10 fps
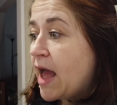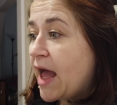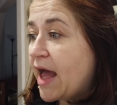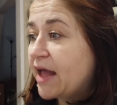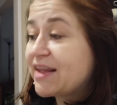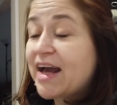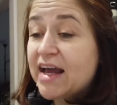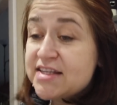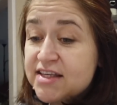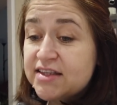The
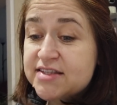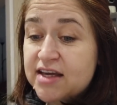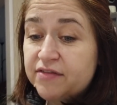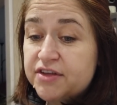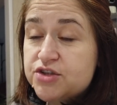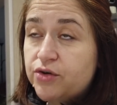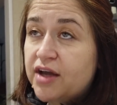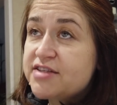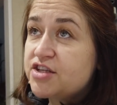car is at the service. You guys,